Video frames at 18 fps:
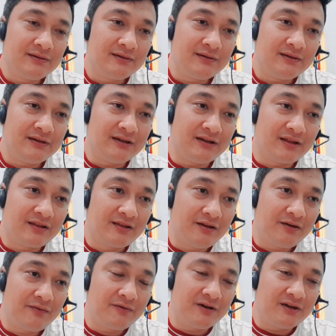the
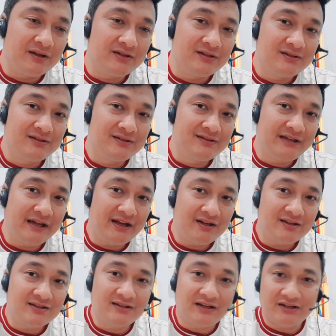third one is
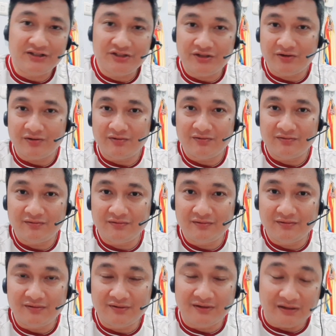Jadon Sancho,
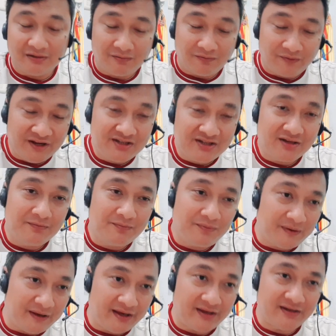the recent
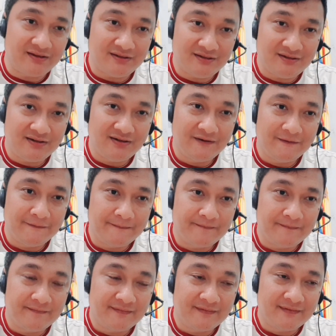players
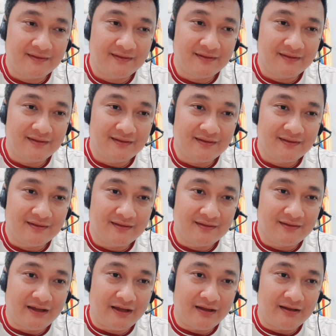
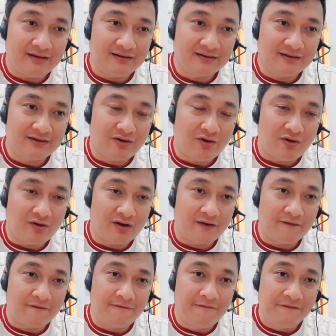that got a
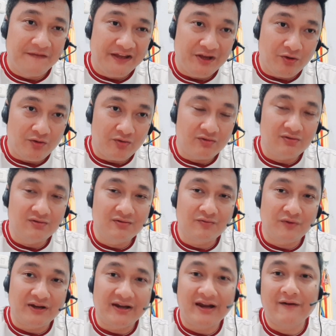feud
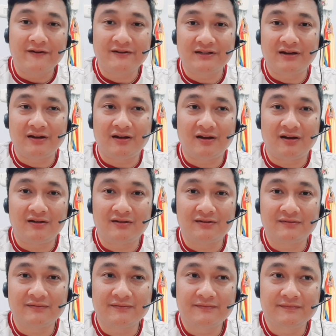with Erik Ten Hag
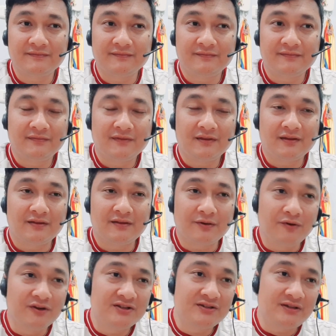
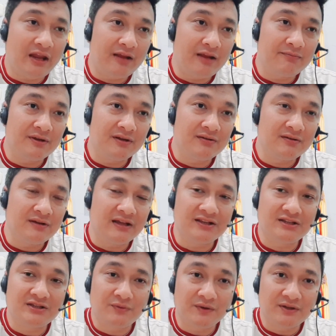through his statement at
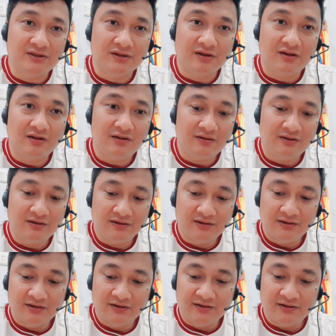the Twitter.
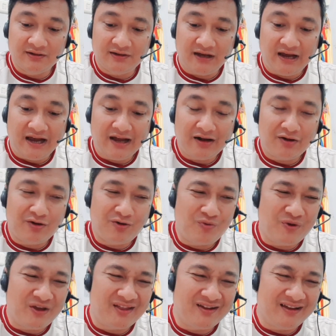I don't know
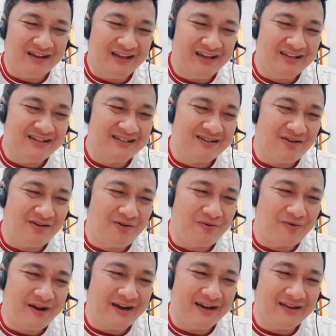whether he's
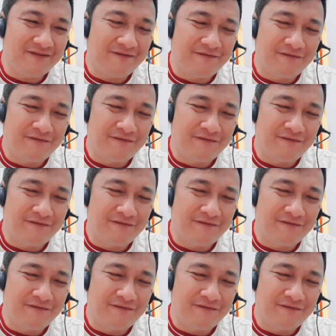already